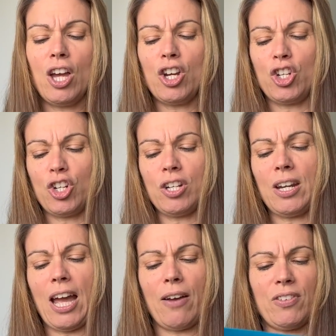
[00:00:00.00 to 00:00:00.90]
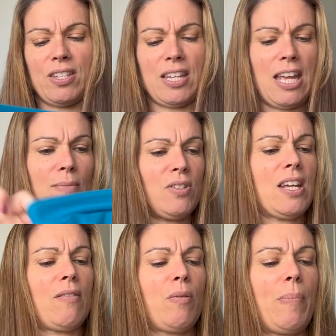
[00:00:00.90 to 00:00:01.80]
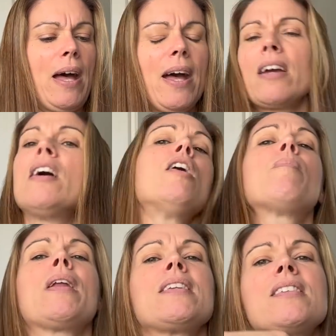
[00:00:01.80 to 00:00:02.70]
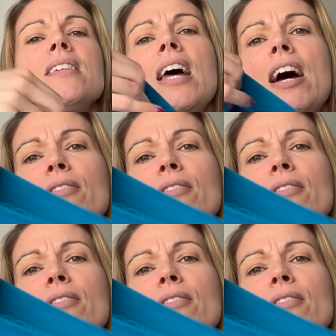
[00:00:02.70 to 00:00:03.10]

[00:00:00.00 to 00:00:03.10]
shouldn't have a seam down the back, but I didn't have